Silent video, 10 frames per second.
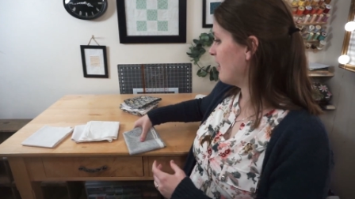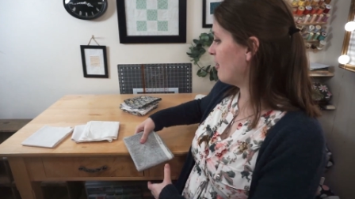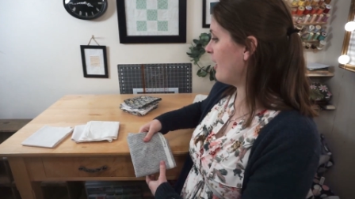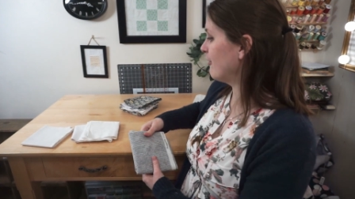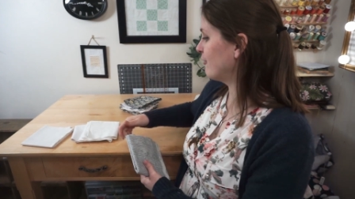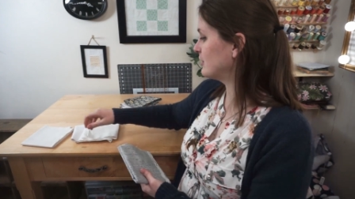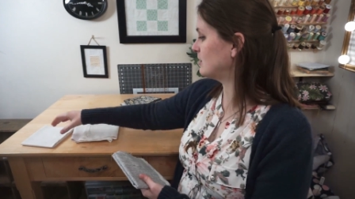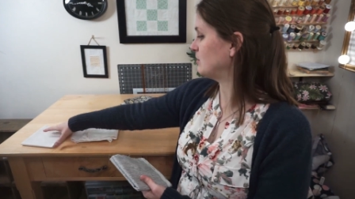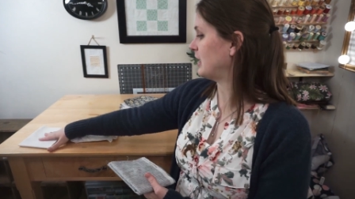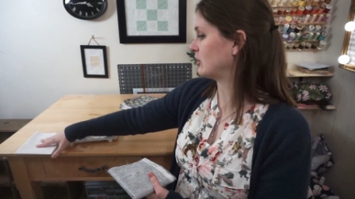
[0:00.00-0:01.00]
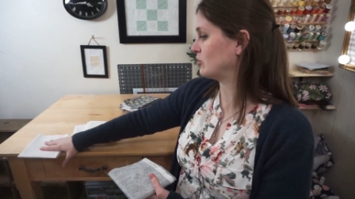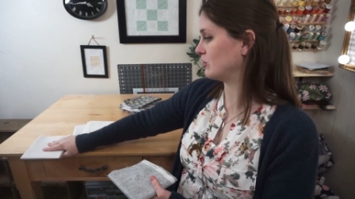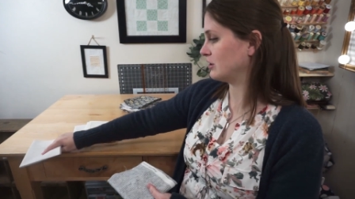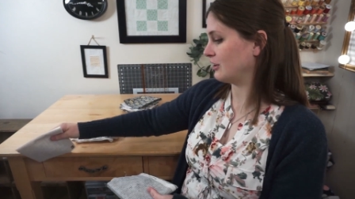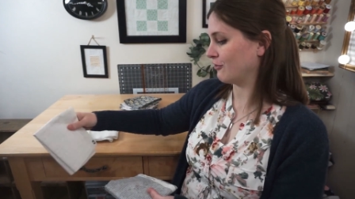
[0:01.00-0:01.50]
Then for some
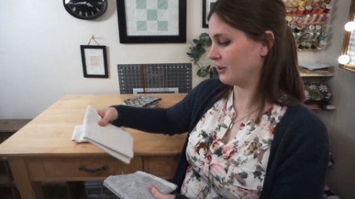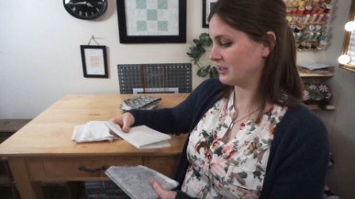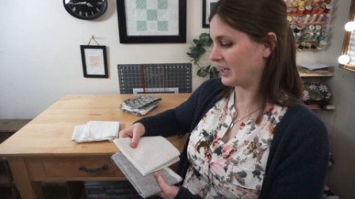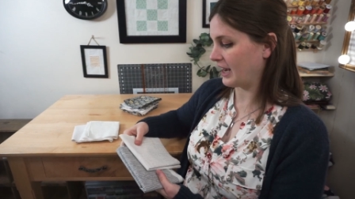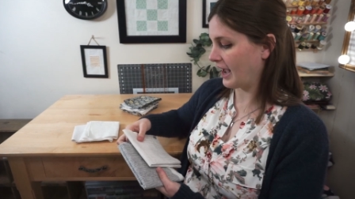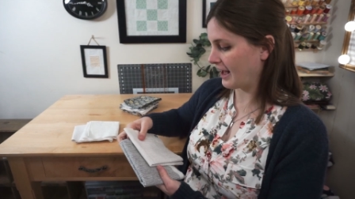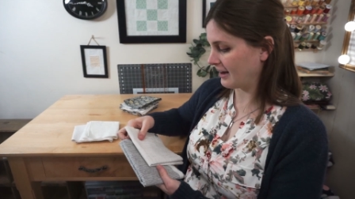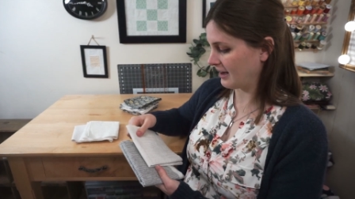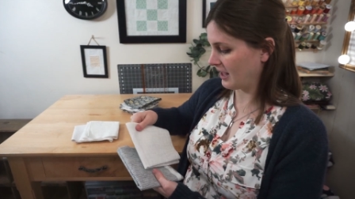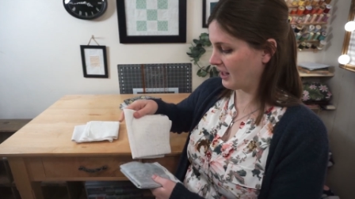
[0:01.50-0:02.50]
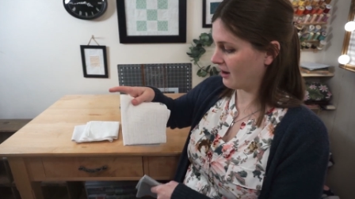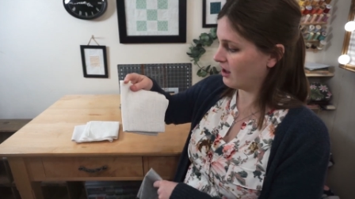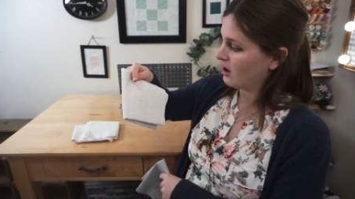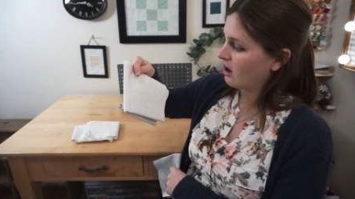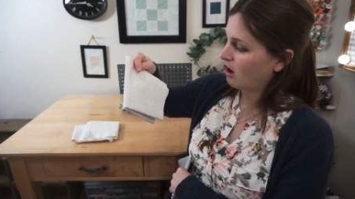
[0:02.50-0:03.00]
textural difference, I added in
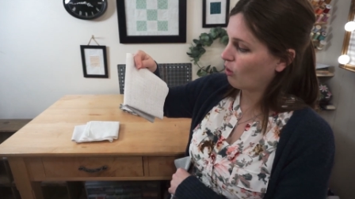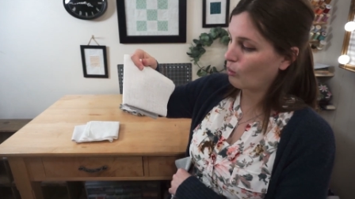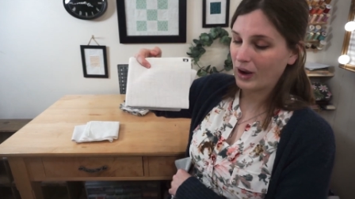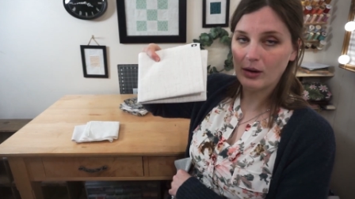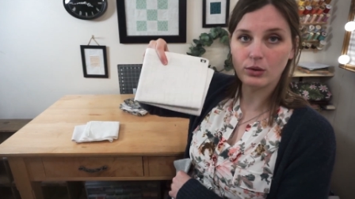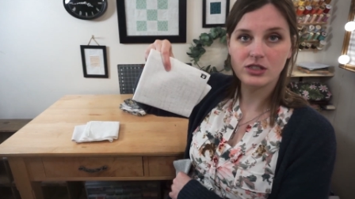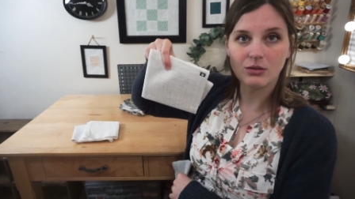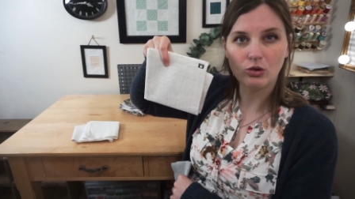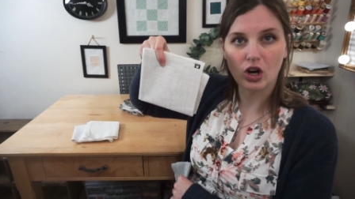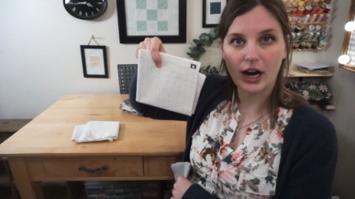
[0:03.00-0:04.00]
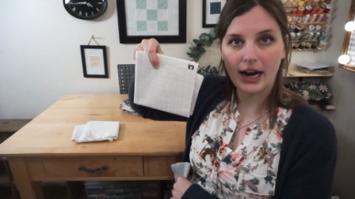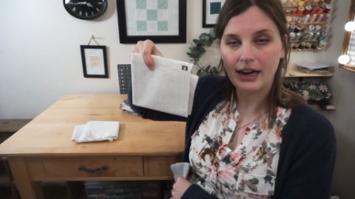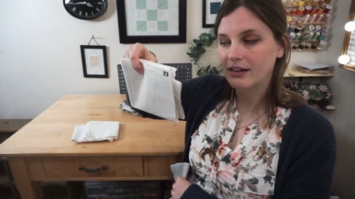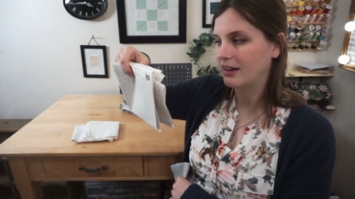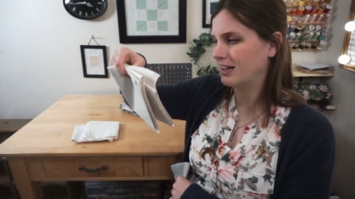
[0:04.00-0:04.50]
a white with some
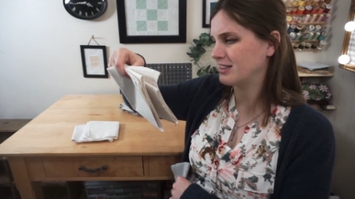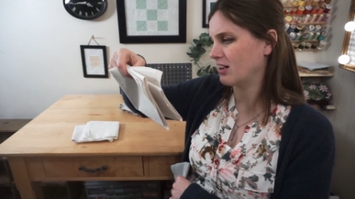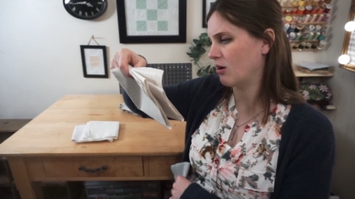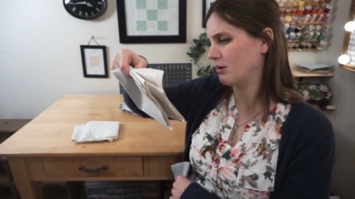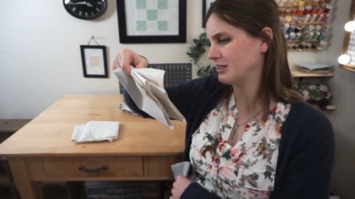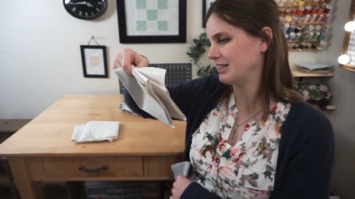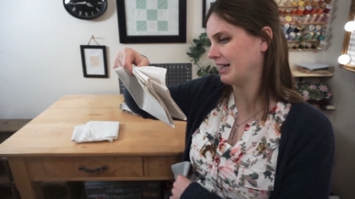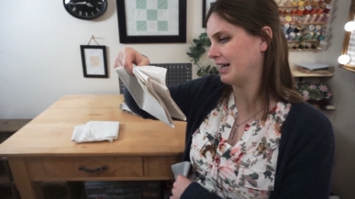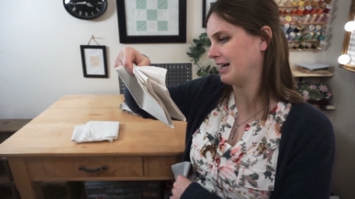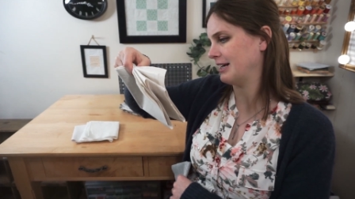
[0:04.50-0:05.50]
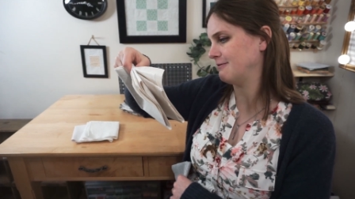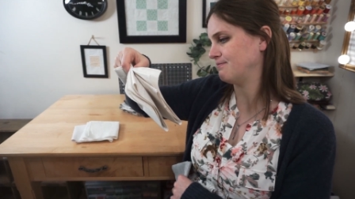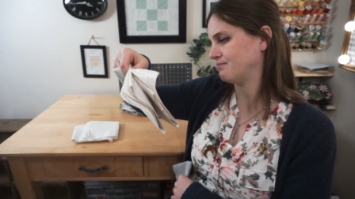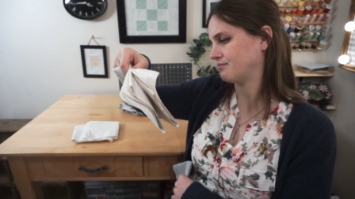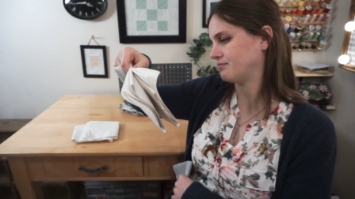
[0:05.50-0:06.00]
gray. It's almost like
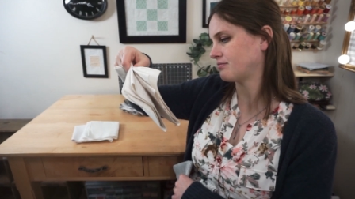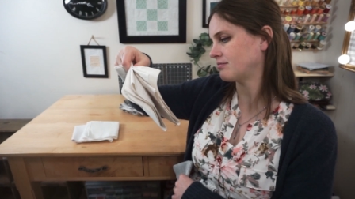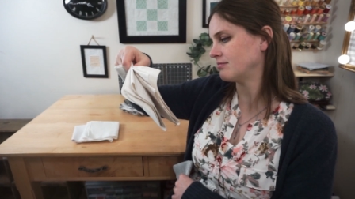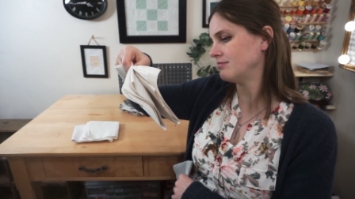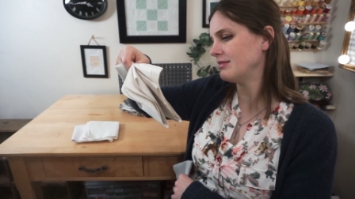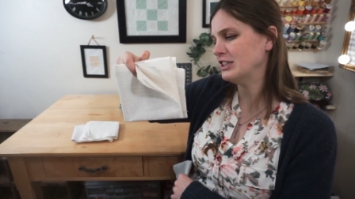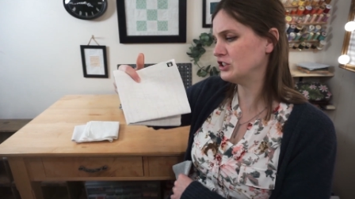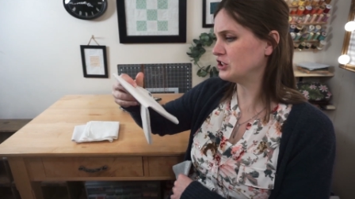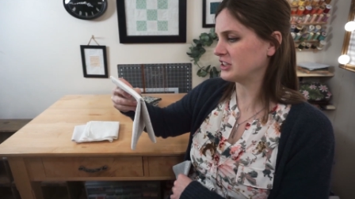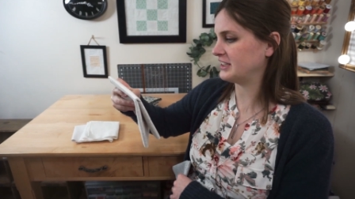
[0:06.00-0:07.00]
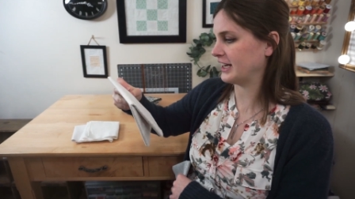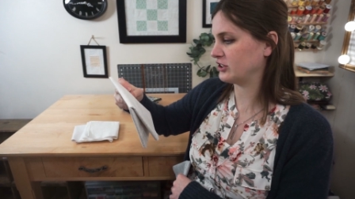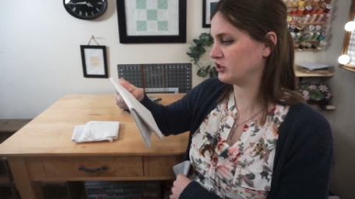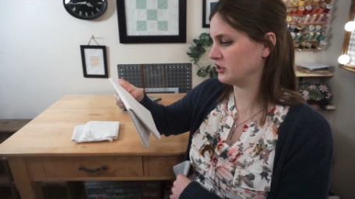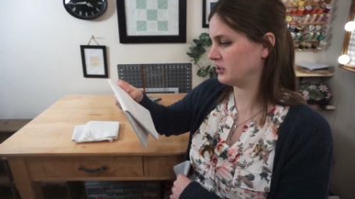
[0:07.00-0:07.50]
it just looks
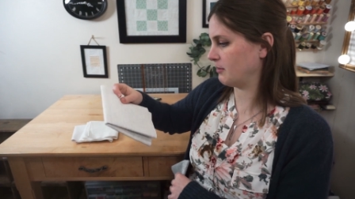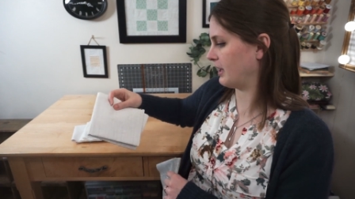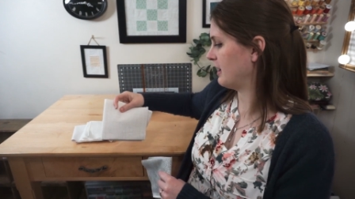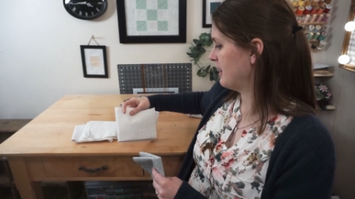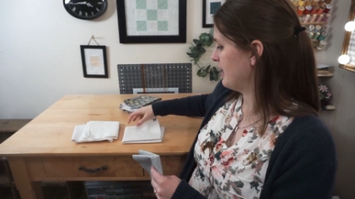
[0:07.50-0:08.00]
textured to me.